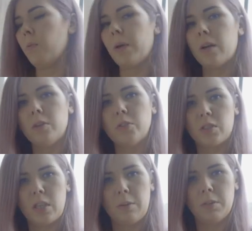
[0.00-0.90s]
We are going
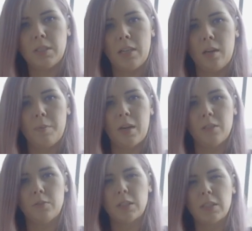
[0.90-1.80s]
to keep the setup
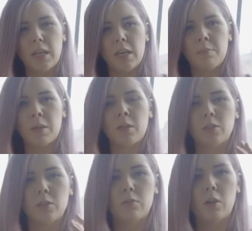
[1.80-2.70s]
kind of the same
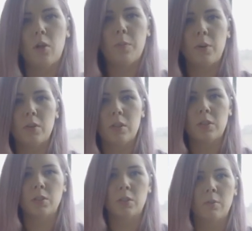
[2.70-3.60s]
because, you know, the whole point
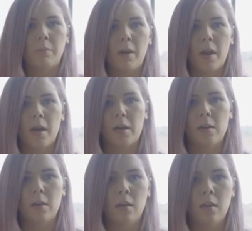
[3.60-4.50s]
is to
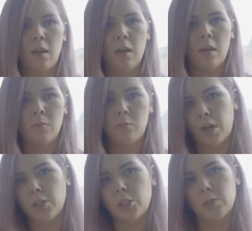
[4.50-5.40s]
compare what
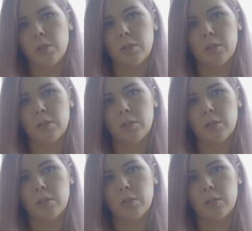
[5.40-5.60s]
I shoot